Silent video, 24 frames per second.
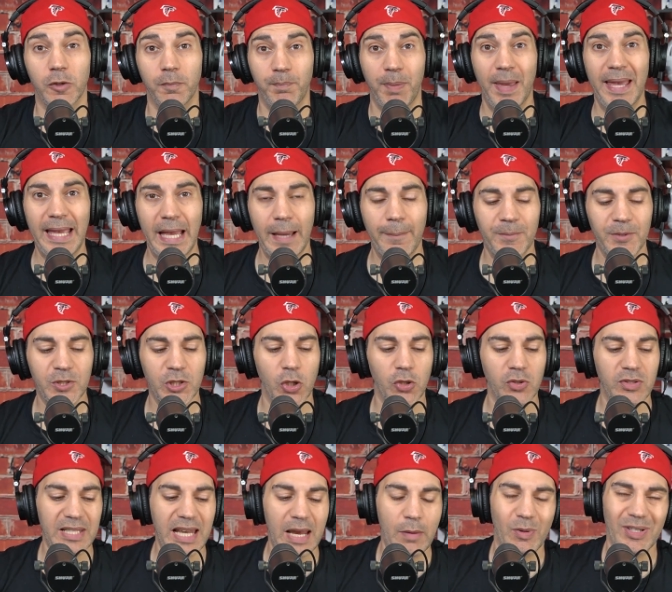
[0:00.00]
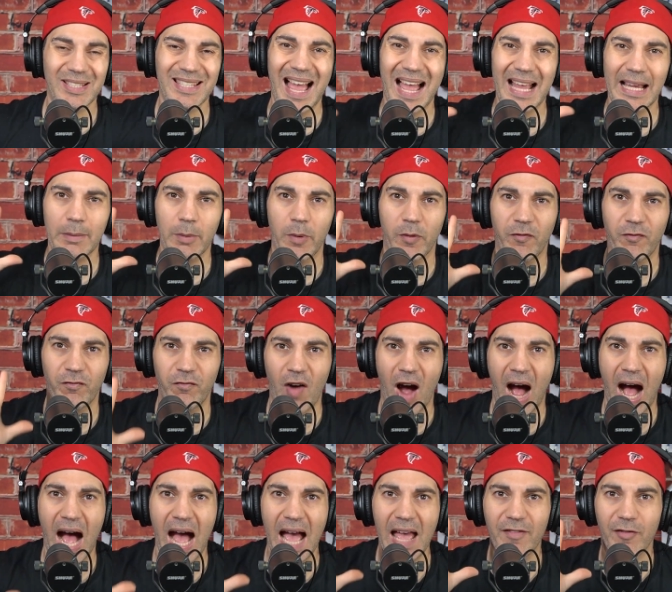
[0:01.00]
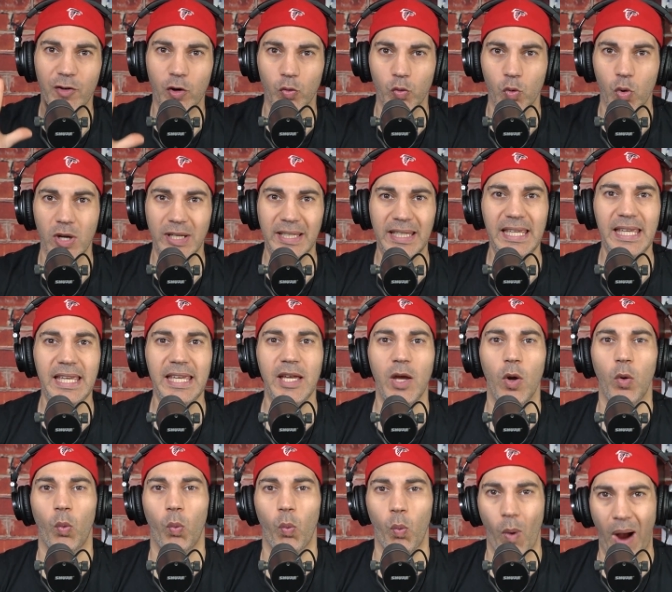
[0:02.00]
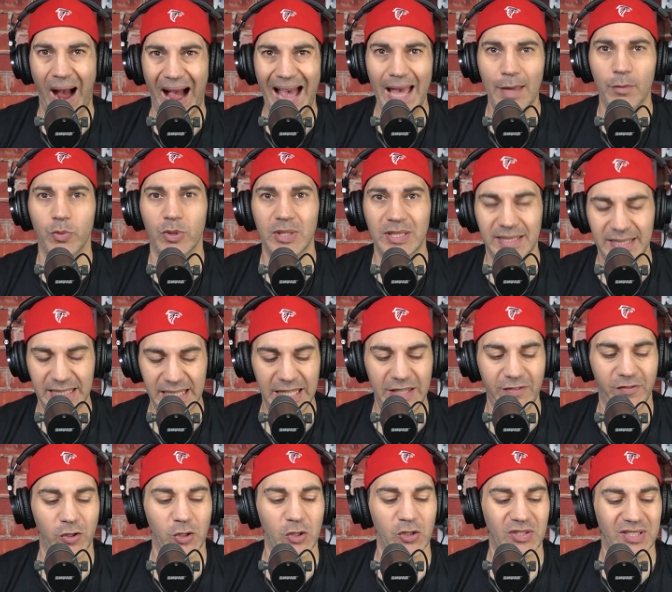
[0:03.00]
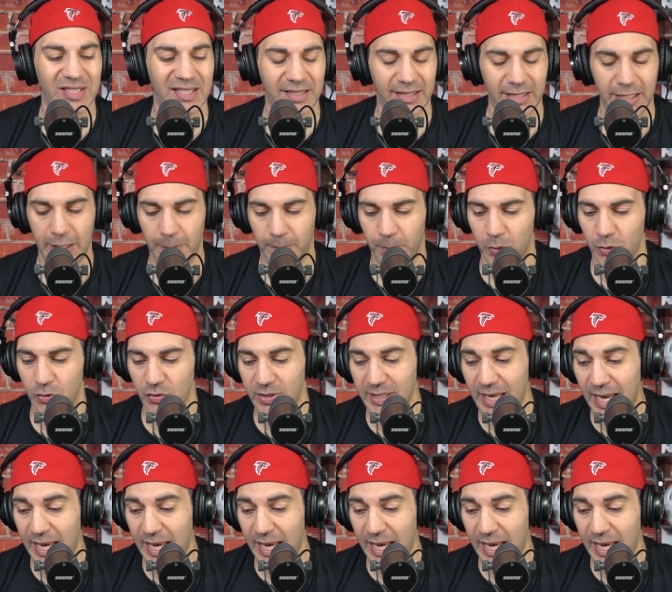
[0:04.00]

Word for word: Big episode today. We're talking about five rookie wide receiver sleepers.